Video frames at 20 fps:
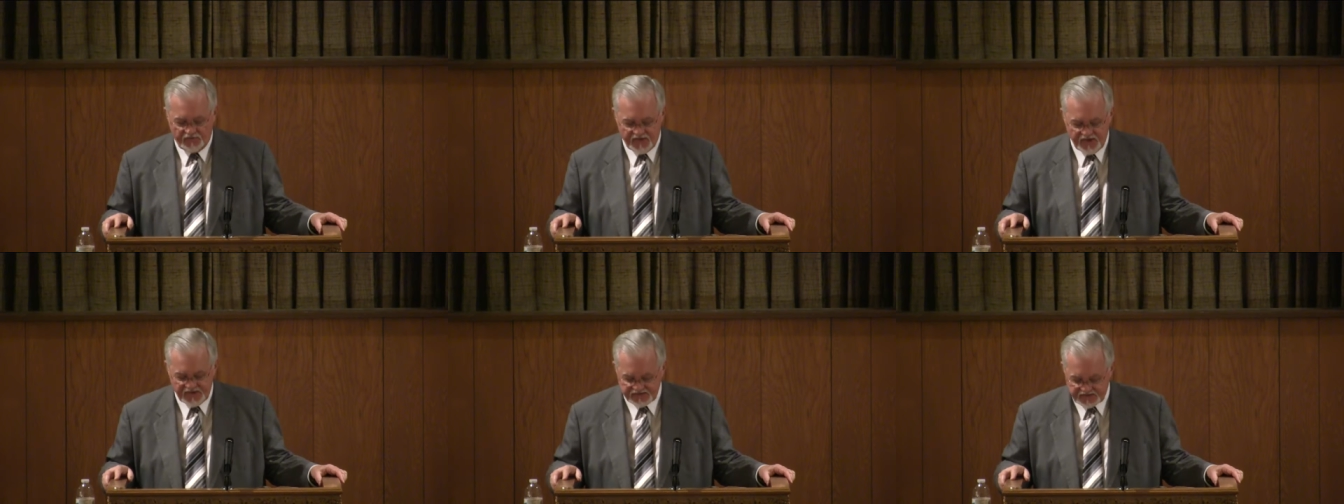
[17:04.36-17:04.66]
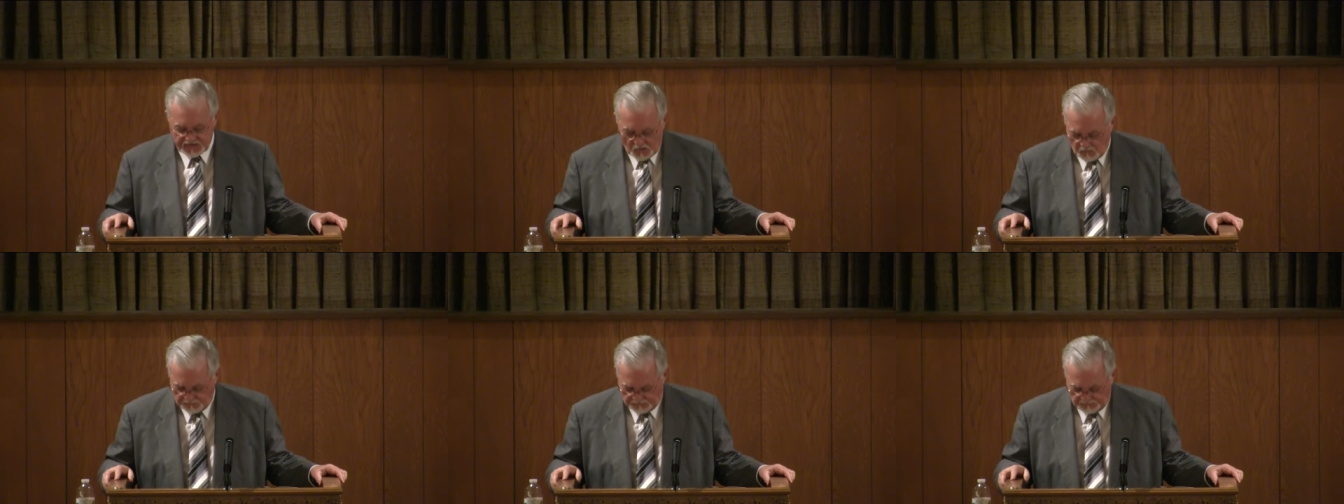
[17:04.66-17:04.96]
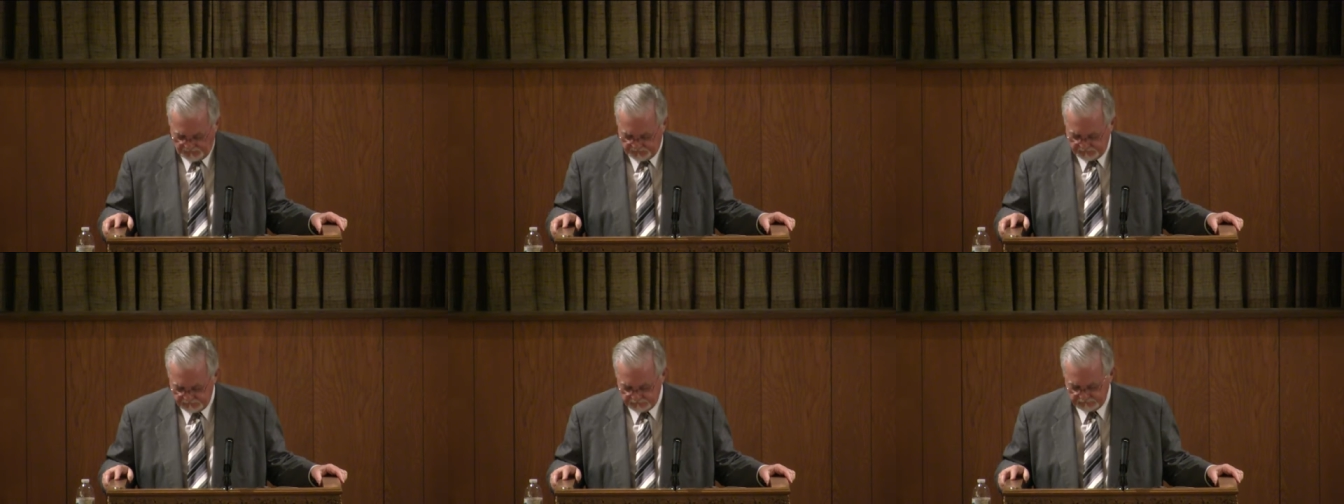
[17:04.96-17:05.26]
his
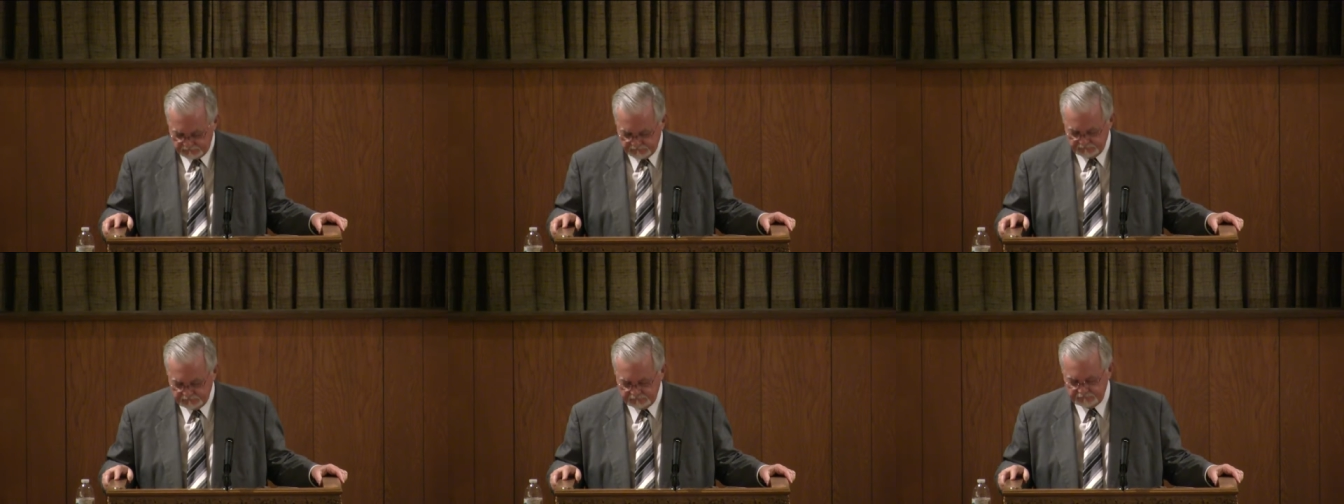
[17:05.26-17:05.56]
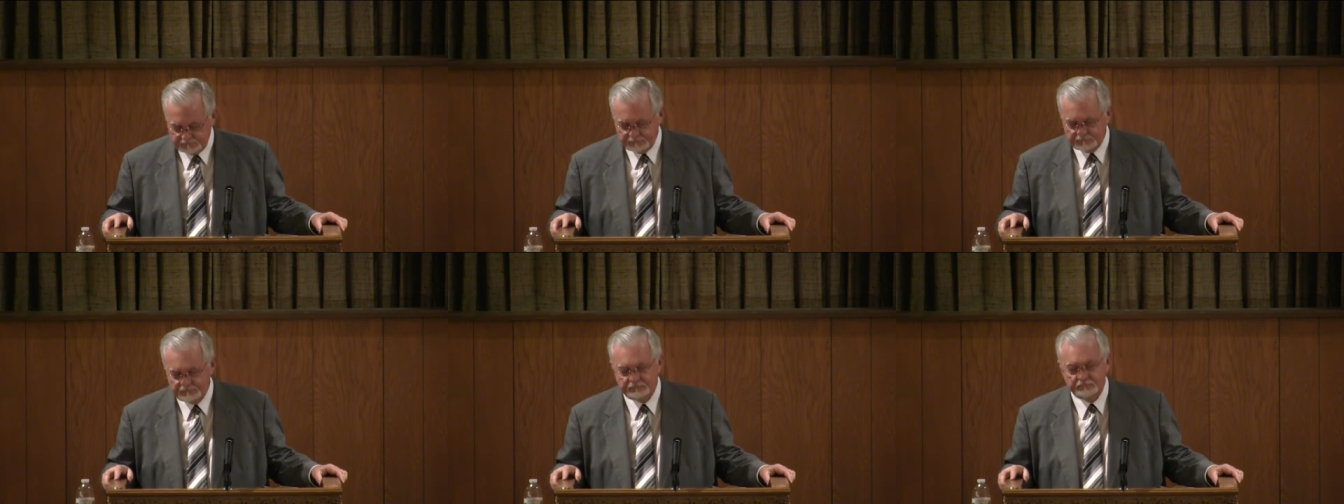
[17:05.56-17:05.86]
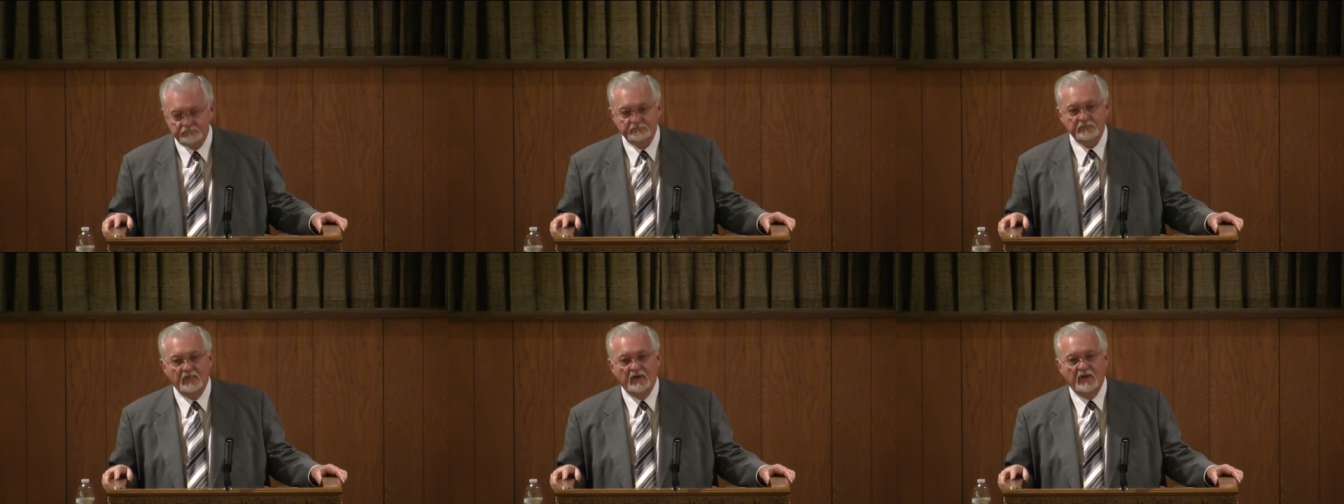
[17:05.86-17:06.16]
owner,
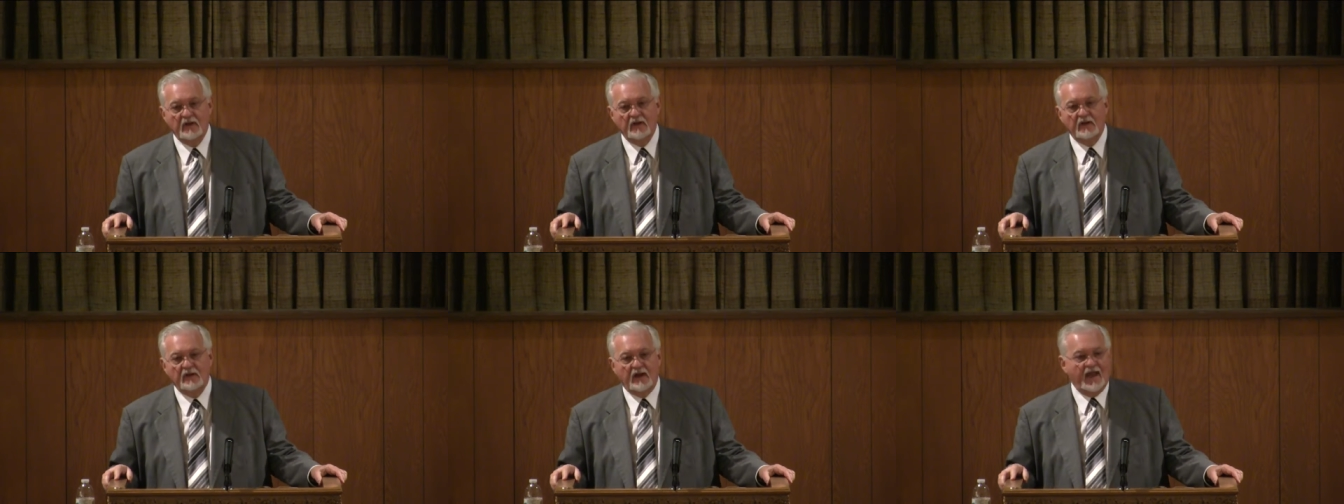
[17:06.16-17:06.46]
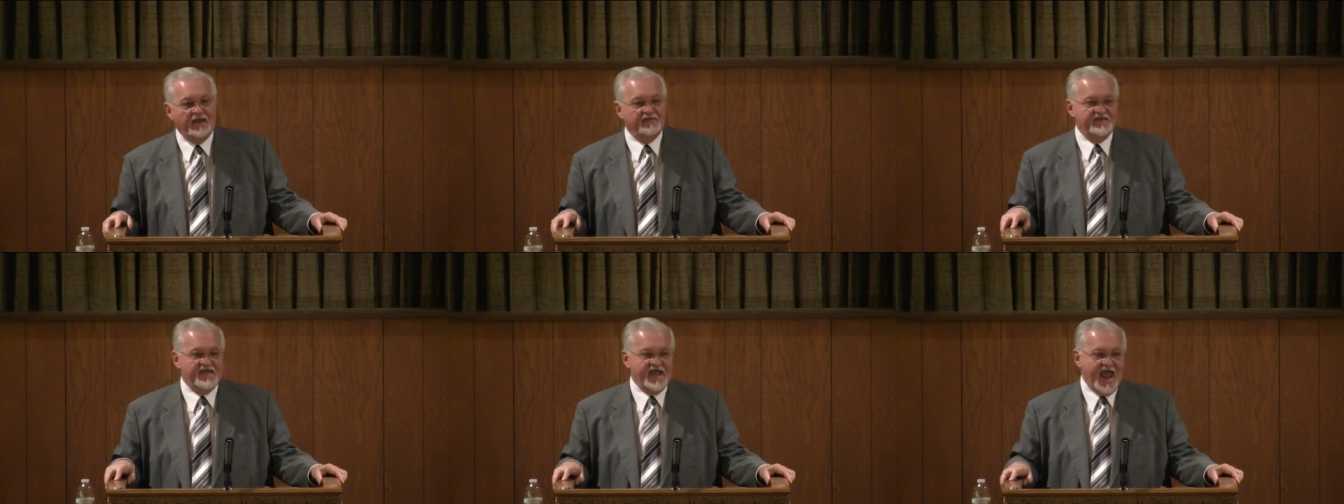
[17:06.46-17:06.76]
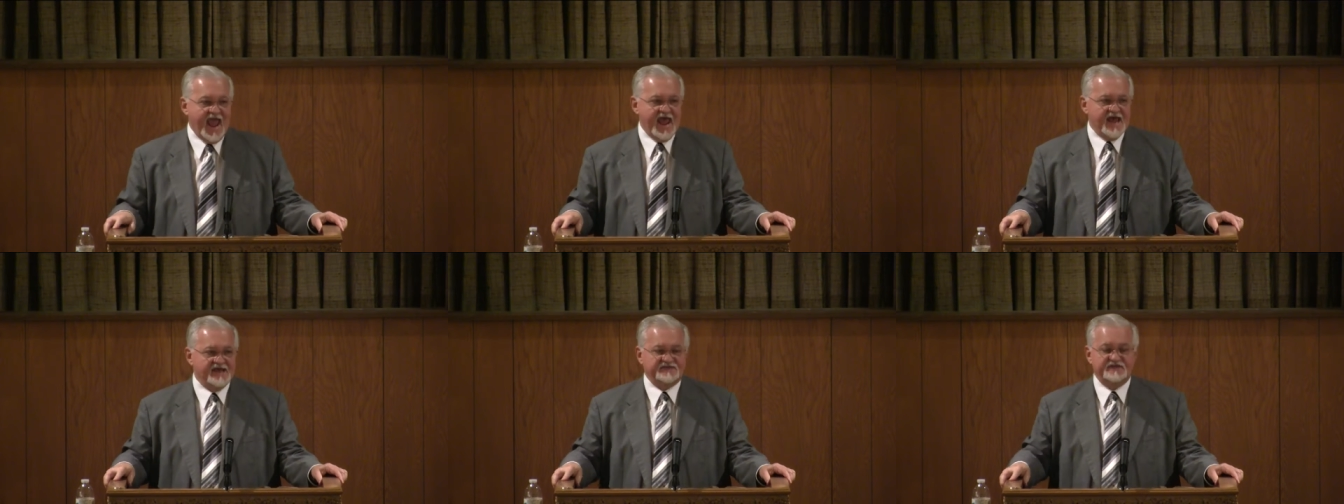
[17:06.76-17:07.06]
and the
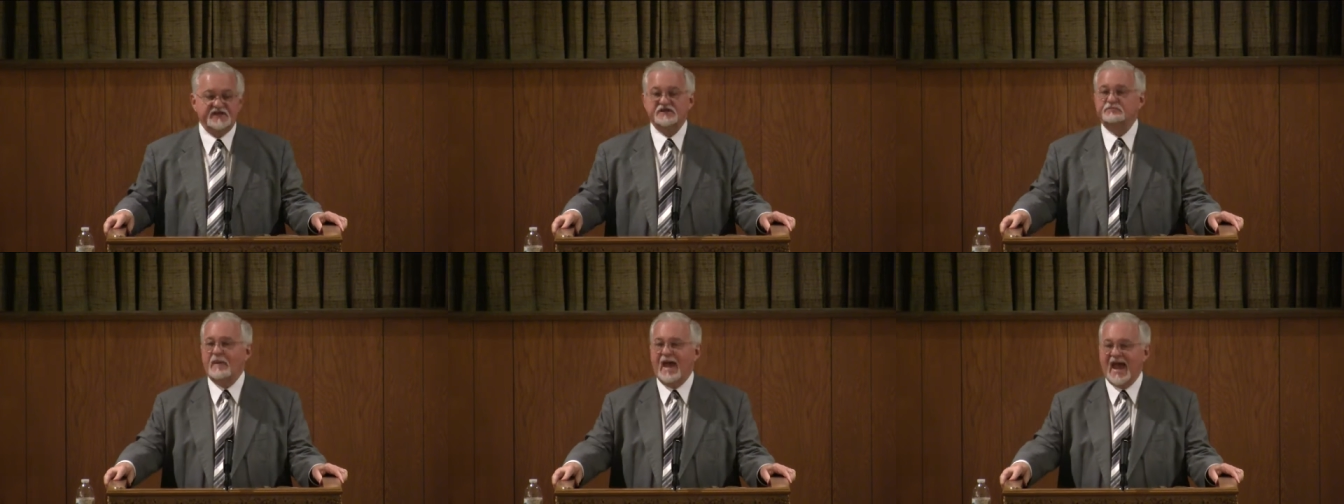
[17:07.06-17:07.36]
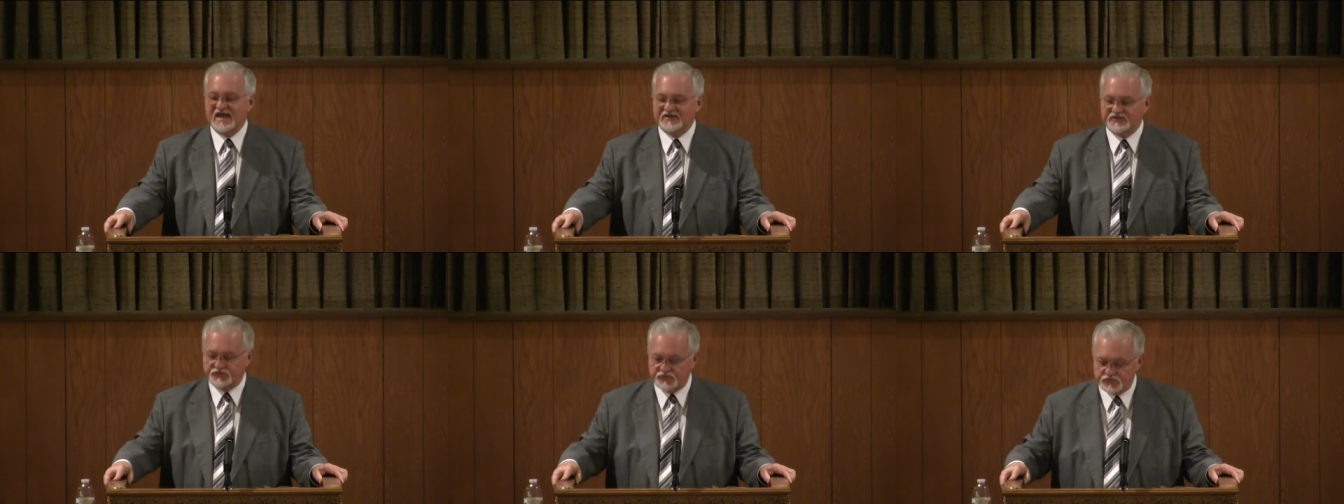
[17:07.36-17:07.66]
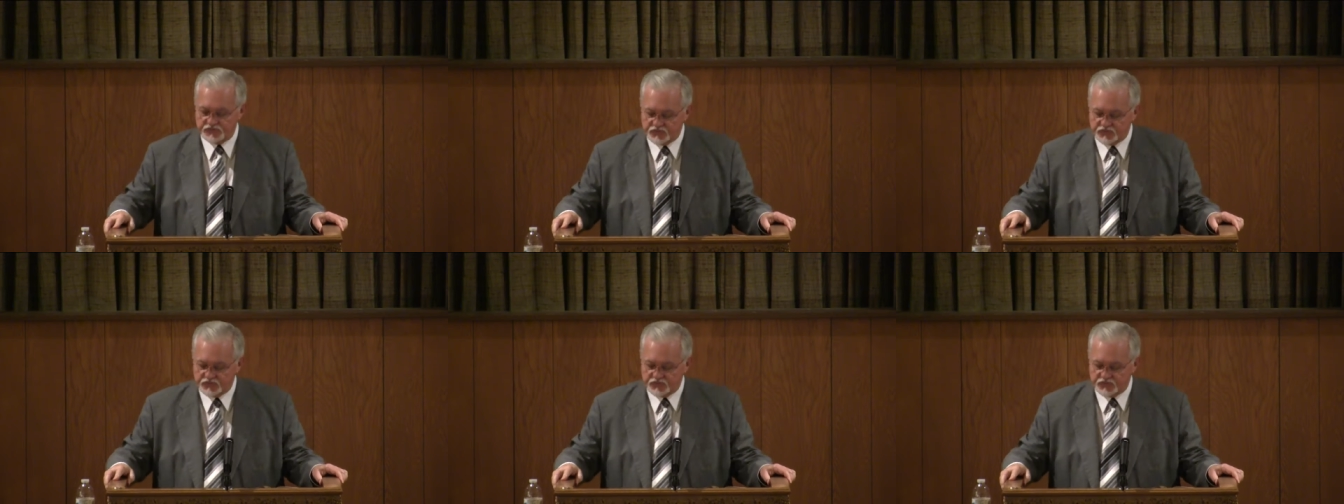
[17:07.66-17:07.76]
ass his master's